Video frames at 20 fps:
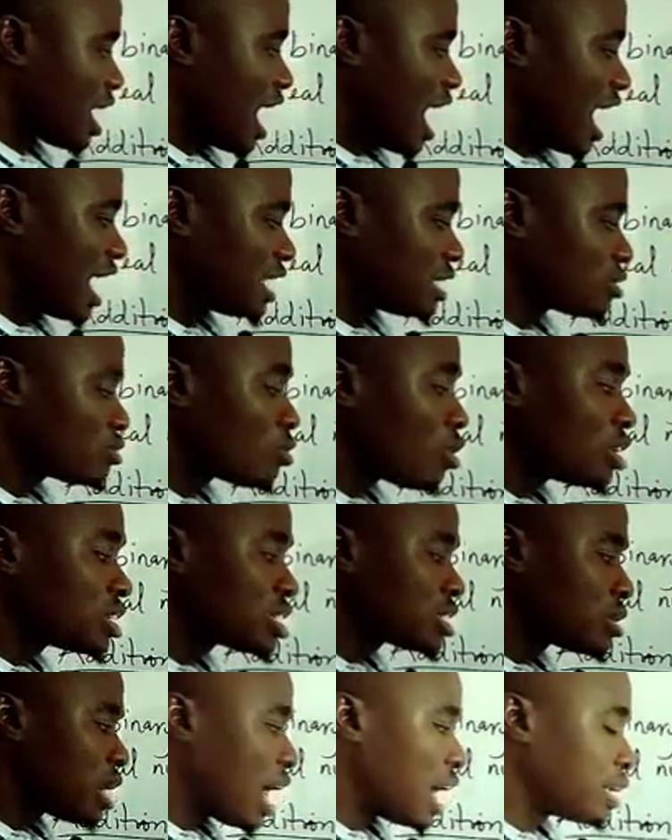and what?
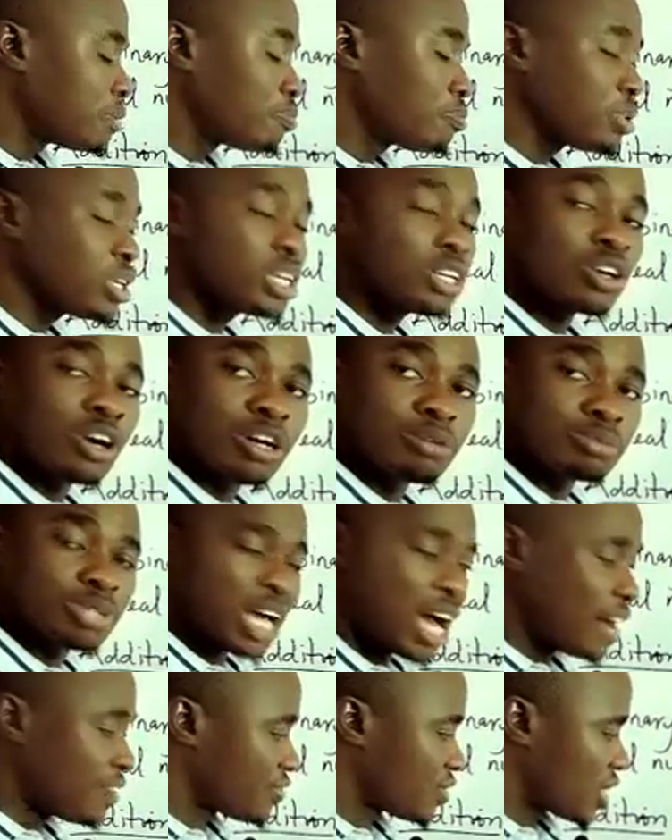And b comes
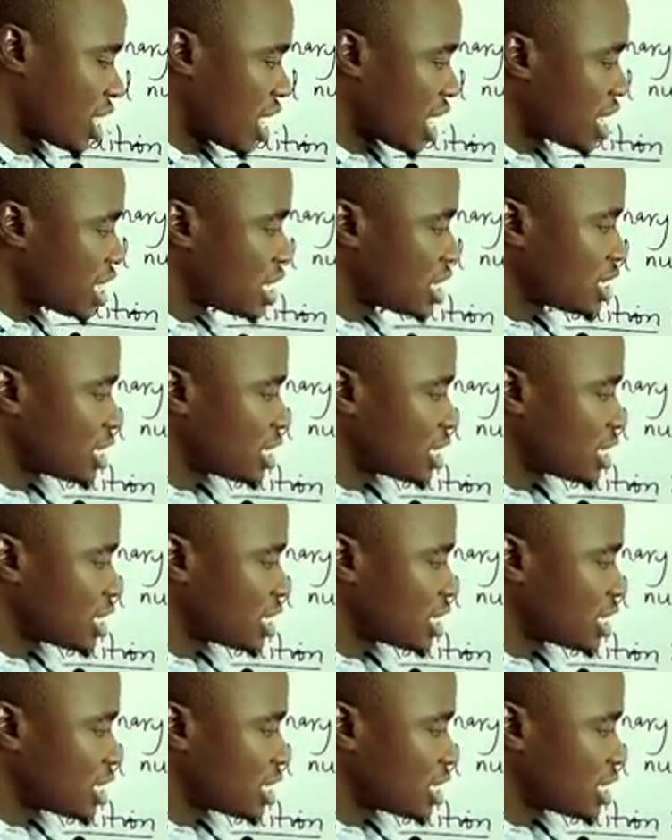after.